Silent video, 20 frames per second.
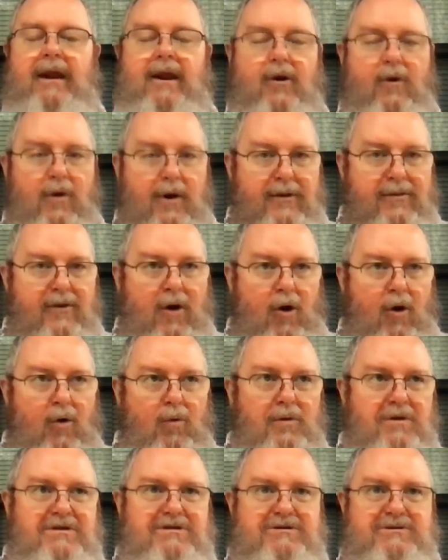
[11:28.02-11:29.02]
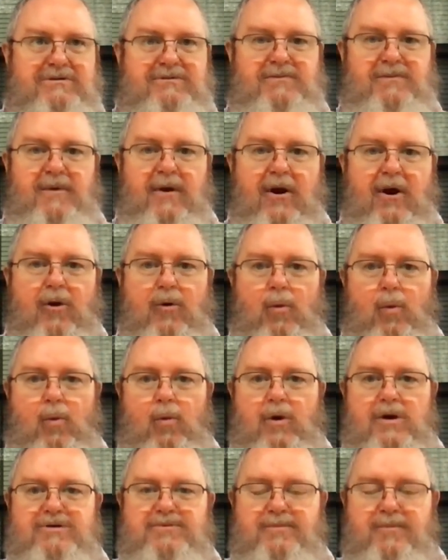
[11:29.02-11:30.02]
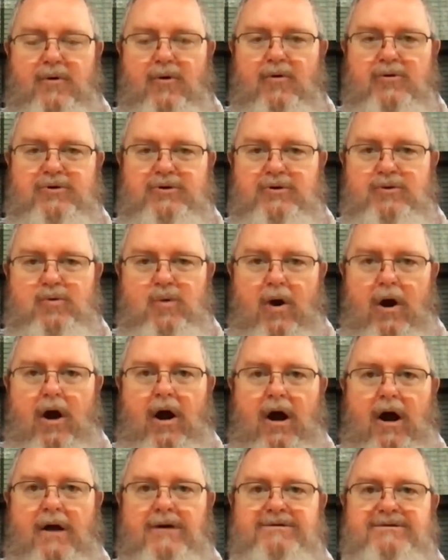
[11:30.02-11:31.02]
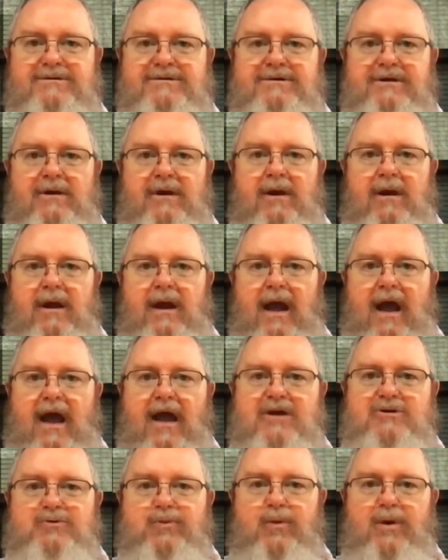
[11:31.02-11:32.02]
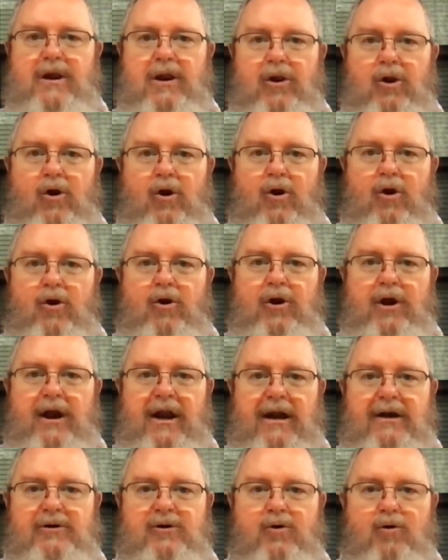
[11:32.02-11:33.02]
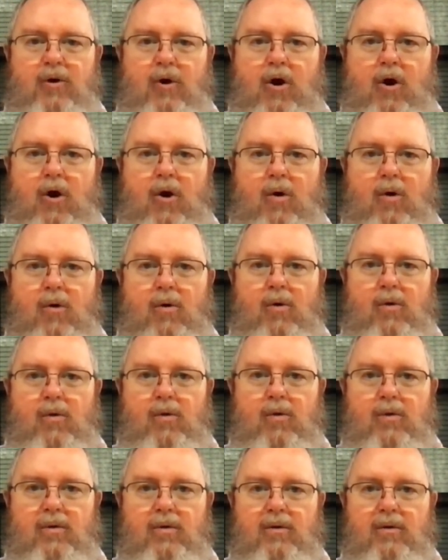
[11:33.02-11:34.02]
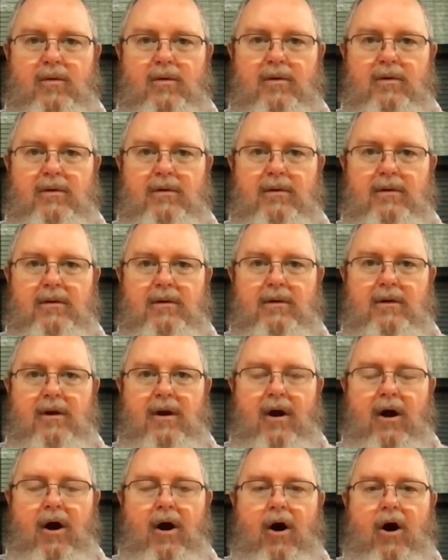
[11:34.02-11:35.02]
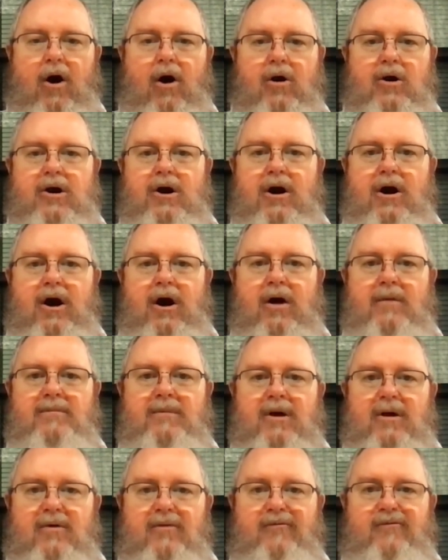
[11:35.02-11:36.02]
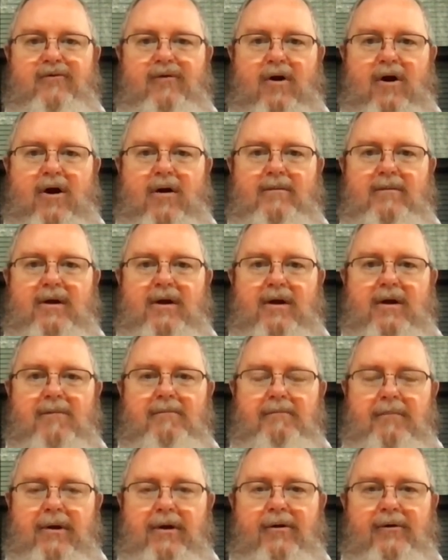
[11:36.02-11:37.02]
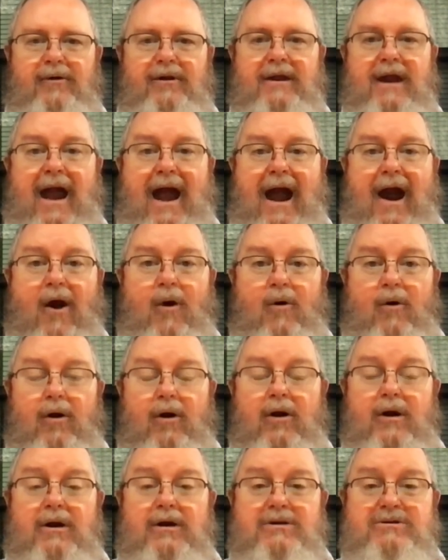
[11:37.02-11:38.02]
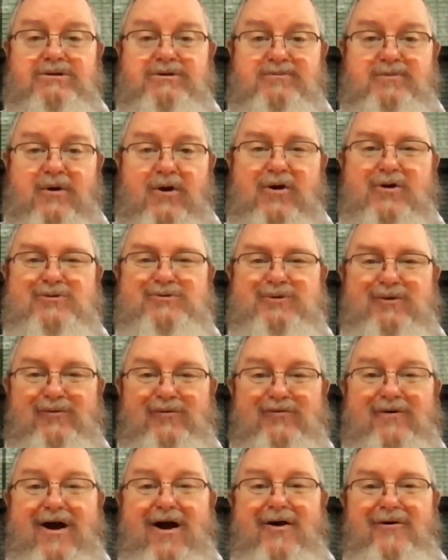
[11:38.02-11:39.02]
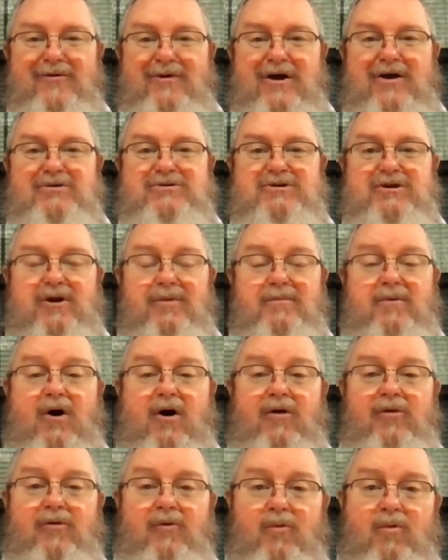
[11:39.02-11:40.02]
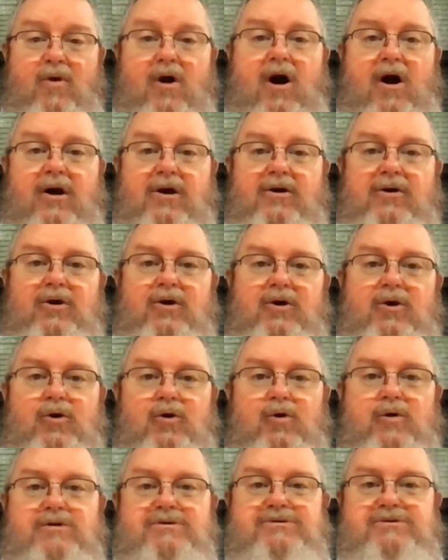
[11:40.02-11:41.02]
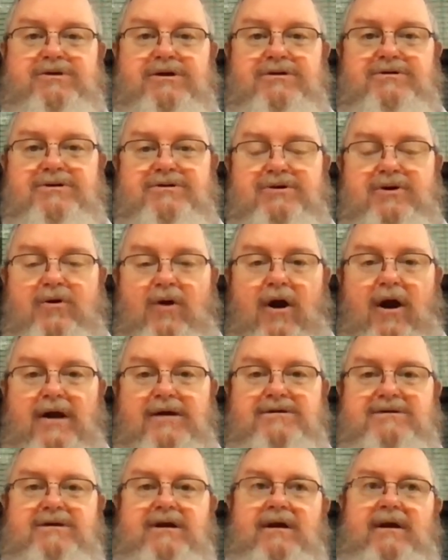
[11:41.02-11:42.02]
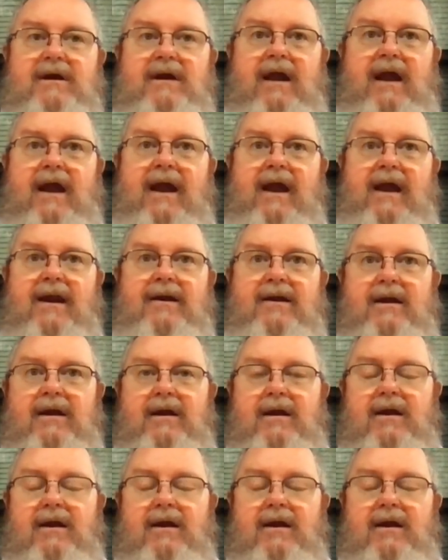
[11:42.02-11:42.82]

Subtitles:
hearing the Holy Spirit whisper to us as we learn and grow, all come from building our spiritual foundation upon the rock, who is Jesus Christ, and